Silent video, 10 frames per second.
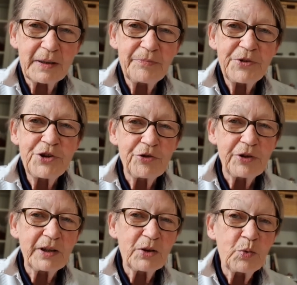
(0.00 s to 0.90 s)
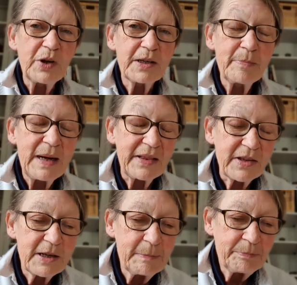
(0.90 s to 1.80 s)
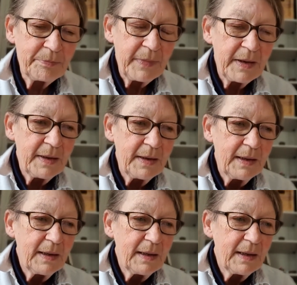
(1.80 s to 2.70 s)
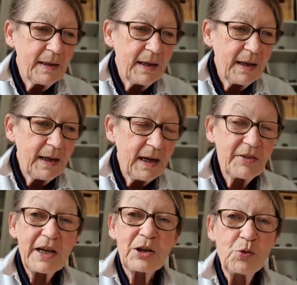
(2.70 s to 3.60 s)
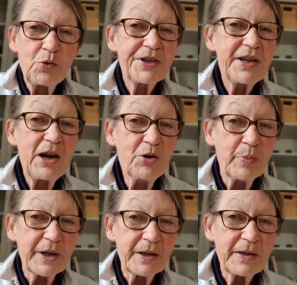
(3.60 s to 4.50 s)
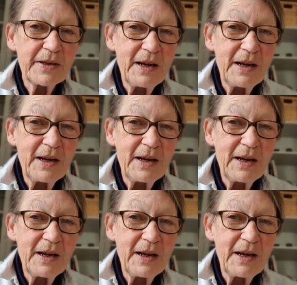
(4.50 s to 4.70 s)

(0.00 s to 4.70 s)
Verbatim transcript: during the winter months. And they're called snowbirds.